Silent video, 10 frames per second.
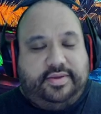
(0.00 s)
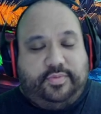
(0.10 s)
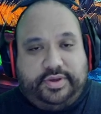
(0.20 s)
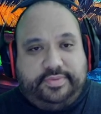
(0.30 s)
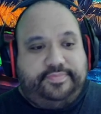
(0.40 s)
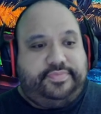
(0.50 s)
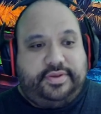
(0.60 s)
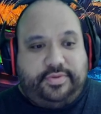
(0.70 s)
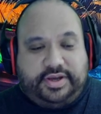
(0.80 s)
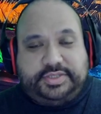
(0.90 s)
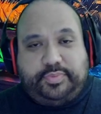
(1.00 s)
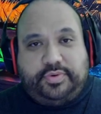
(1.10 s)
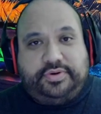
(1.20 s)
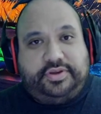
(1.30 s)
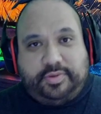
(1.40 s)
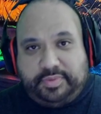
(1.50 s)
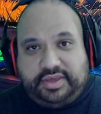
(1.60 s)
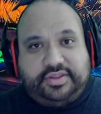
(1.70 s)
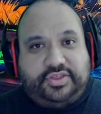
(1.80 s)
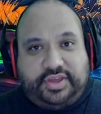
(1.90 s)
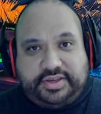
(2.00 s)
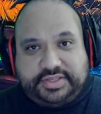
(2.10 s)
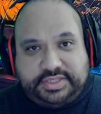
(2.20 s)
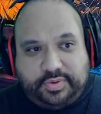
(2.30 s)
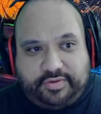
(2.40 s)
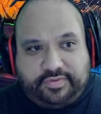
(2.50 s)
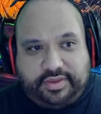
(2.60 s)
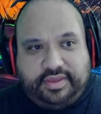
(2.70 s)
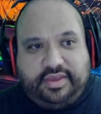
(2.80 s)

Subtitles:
Well, cross-border, you immediately think of SWIFT.